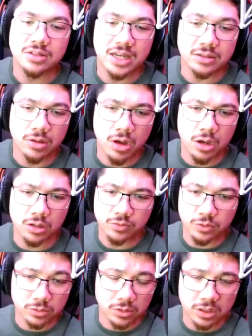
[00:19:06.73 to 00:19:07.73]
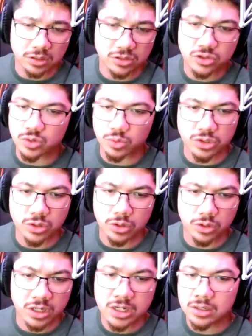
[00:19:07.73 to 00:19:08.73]
It didn't take long for Lugs
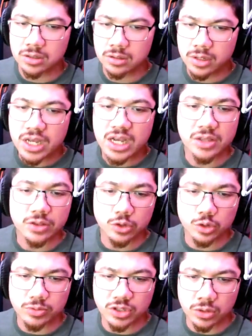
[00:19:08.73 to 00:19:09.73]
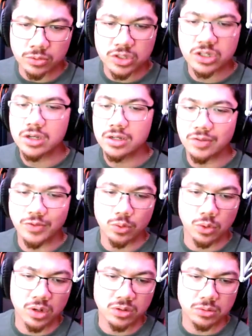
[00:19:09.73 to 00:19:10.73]
to return. In the noob zones,
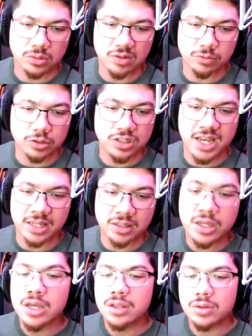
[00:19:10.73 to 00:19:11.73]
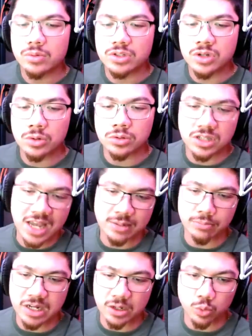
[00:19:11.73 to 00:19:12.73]
if you were under level 10, there was no
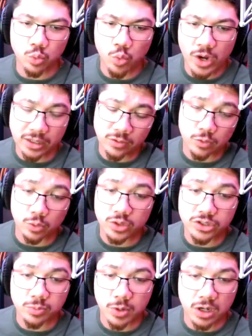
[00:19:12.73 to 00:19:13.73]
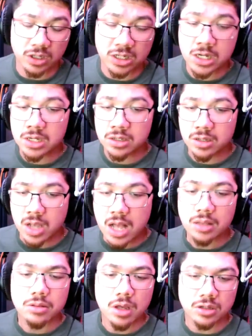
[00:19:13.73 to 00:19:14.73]
10-minute wait for respawn.
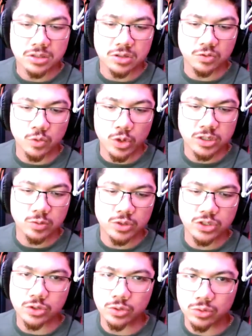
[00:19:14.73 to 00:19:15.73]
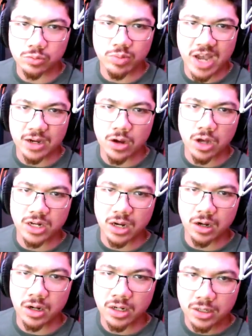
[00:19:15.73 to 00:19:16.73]
Lugs's voice was soon
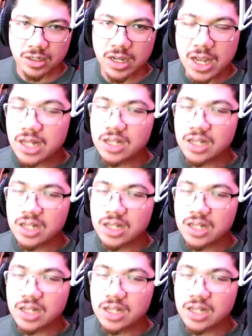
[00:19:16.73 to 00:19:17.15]
back on air.